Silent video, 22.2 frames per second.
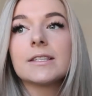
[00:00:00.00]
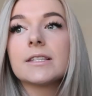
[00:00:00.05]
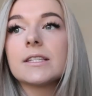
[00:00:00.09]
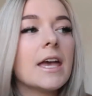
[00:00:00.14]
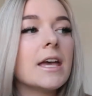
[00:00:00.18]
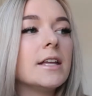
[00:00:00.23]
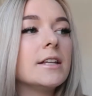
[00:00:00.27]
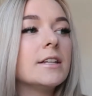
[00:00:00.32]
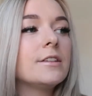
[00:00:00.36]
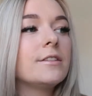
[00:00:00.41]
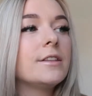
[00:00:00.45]

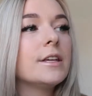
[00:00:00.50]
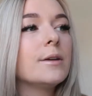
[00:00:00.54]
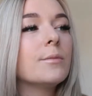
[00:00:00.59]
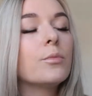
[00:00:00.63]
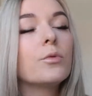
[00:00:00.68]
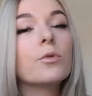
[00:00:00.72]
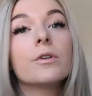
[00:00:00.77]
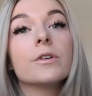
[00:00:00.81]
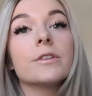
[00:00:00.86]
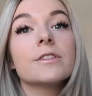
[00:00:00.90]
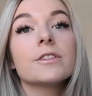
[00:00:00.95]
and the
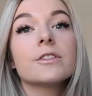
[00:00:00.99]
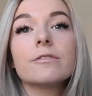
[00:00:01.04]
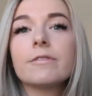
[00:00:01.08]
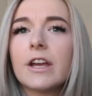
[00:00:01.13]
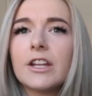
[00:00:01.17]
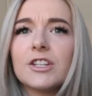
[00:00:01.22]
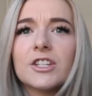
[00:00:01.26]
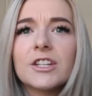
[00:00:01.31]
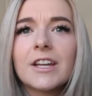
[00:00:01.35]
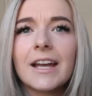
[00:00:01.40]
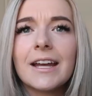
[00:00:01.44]
importance of
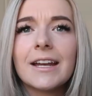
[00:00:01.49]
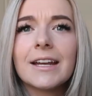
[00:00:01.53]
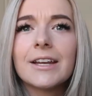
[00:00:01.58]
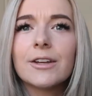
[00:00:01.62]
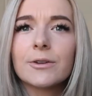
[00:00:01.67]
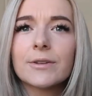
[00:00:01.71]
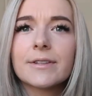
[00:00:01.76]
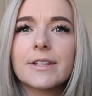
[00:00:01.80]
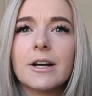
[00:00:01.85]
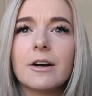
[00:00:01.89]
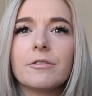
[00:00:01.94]
educating
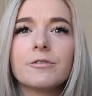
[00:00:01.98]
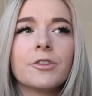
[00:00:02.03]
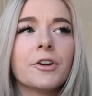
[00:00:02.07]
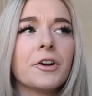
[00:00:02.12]
yourself,